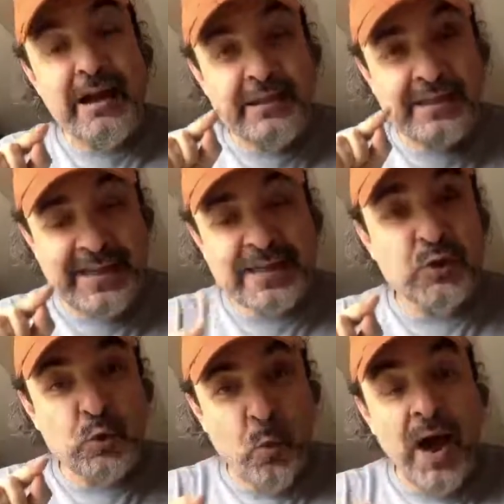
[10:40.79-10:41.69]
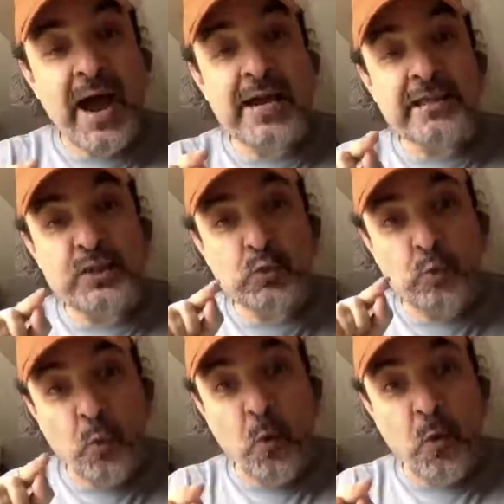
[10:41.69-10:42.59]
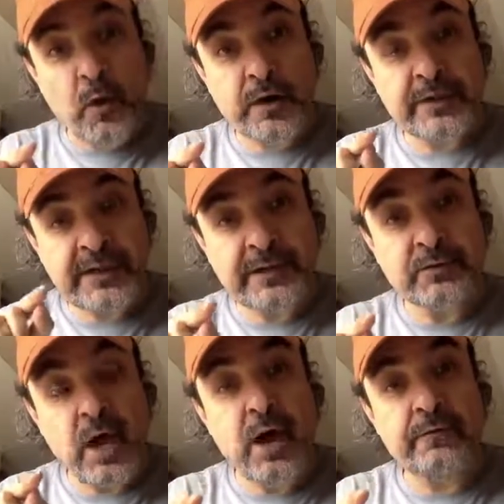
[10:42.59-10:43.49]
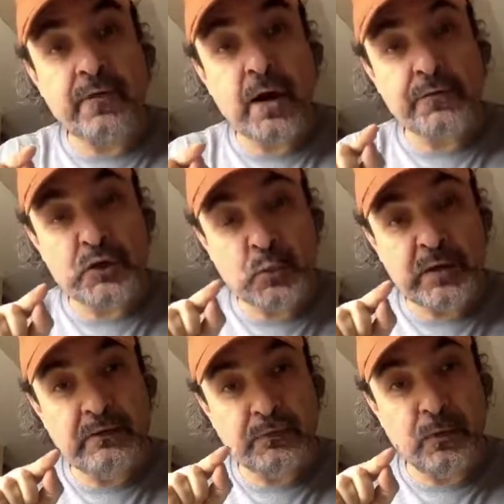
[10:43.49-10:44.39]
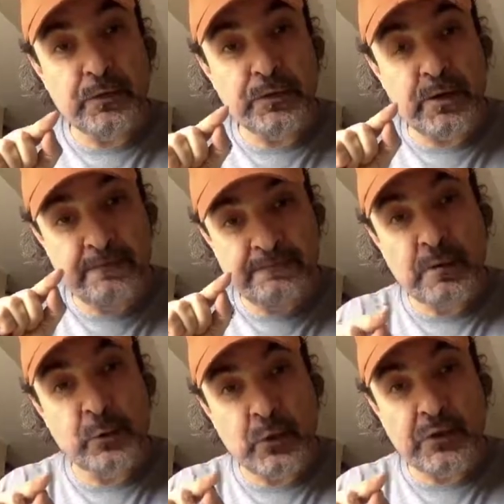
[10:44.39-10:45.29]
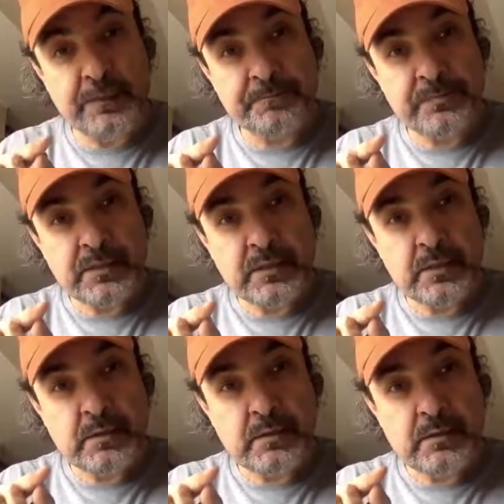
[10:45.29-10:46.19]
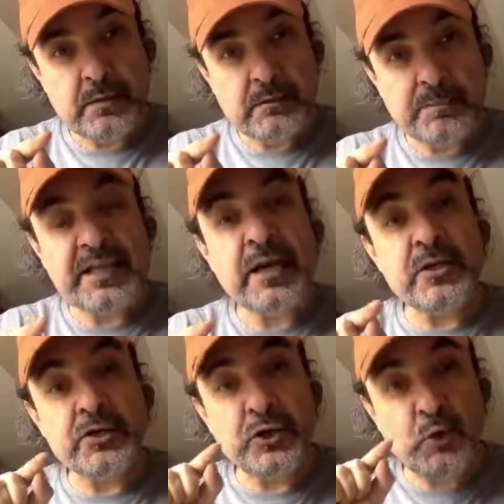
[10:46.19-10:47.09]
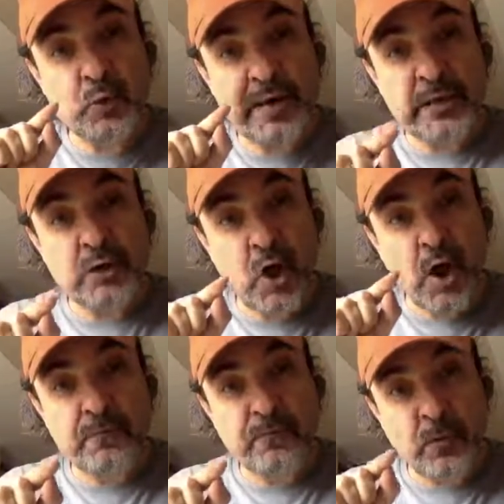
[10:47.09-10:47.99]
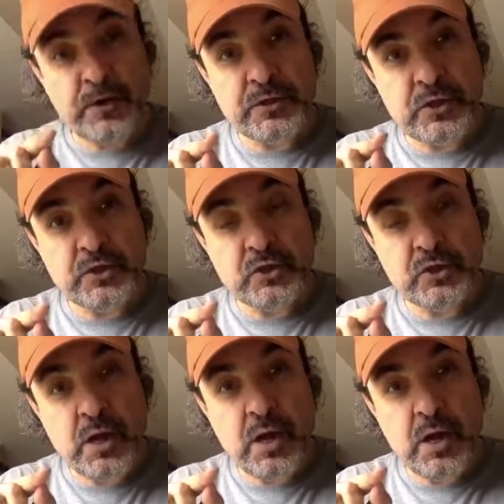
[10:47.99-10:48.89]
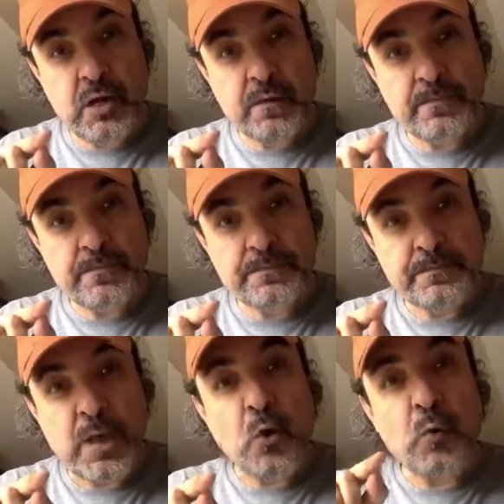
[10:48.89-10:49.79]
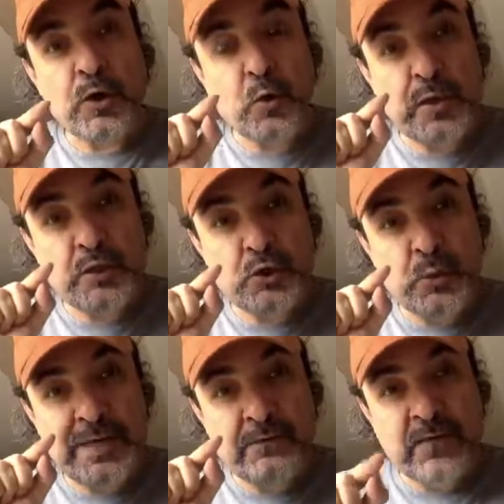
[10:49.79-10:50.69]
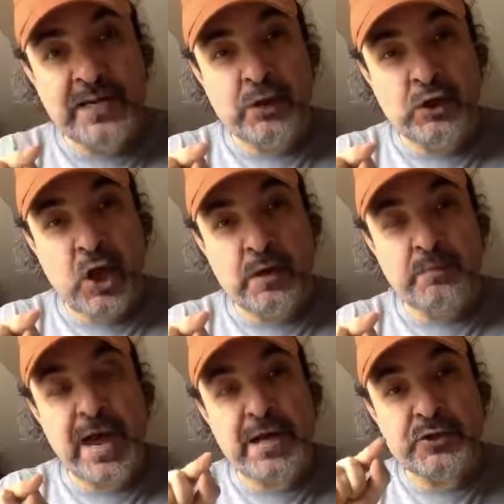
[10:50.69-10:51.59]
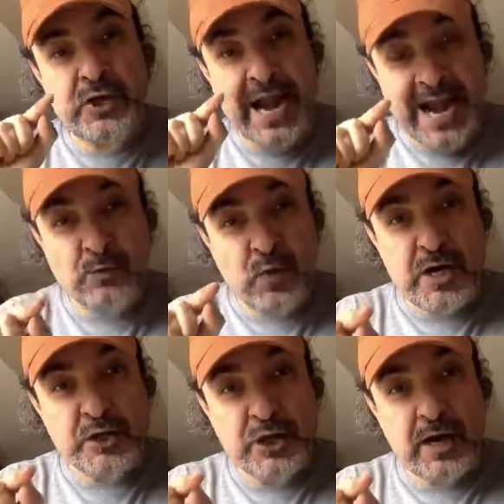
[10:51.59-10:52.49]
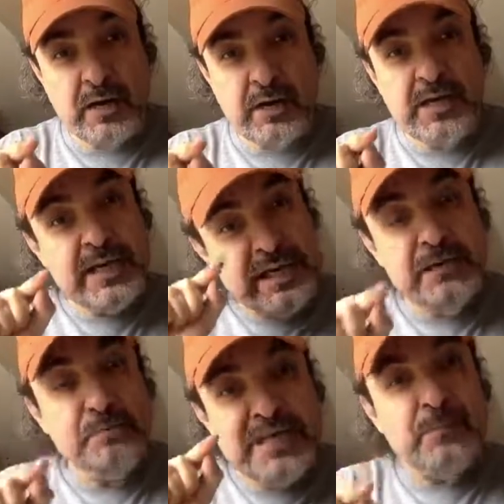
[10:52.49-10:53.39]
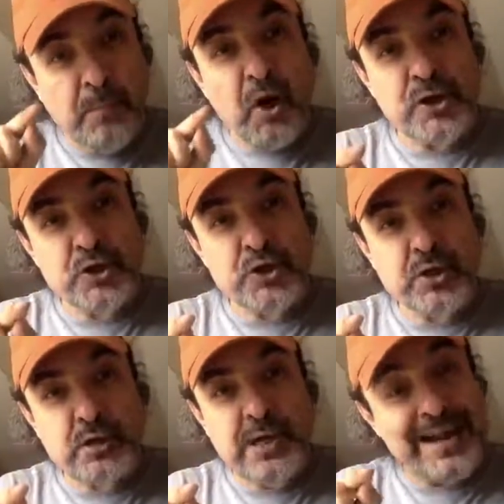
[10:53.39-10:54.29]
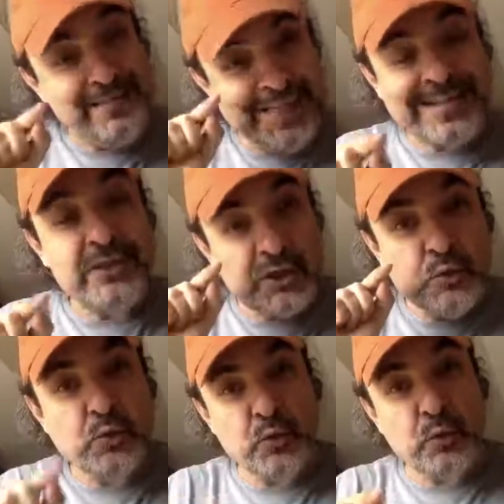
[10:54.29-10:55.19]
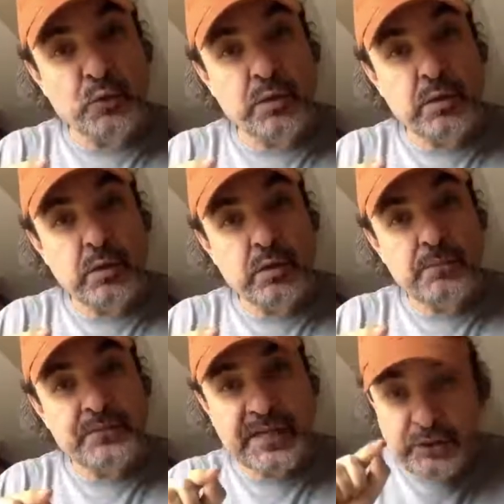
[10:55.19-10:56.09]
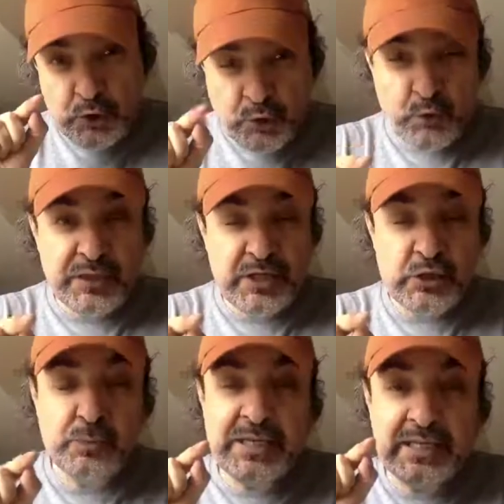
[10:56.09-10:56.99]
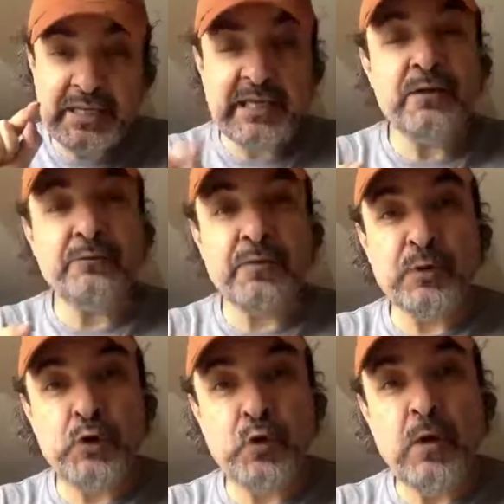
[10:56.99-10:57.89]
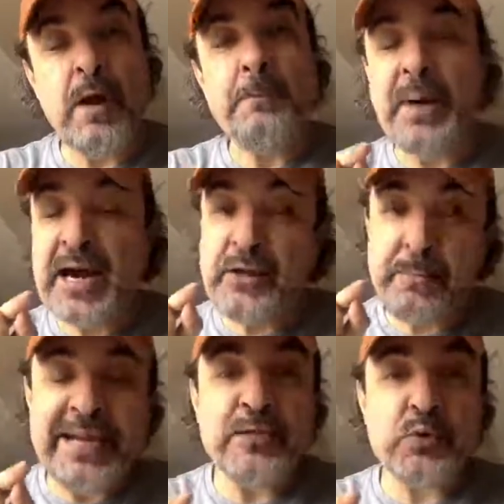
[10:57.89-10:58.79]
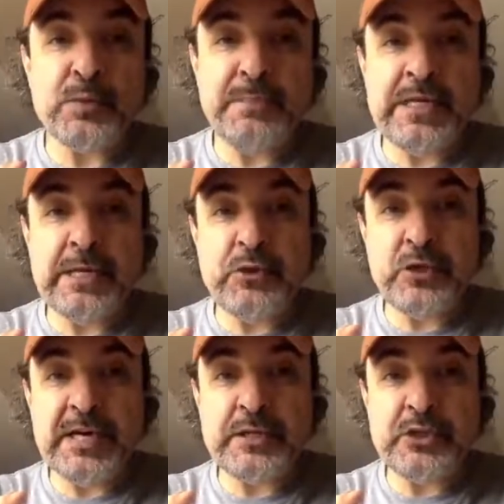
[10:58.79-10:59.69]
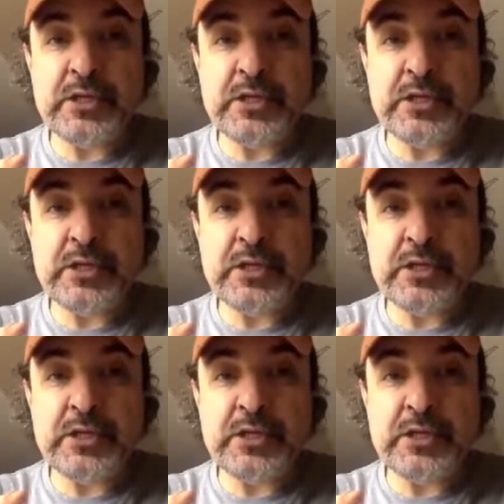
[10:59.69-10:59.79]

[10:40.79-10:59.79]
That's why this war kicked off on the 24th of February, because the Ukrainian armed forces were going to invade the Donbass and Russia in mid-March. And that's the truth. That's a truth that is being hidden from you by the mainstream media in the United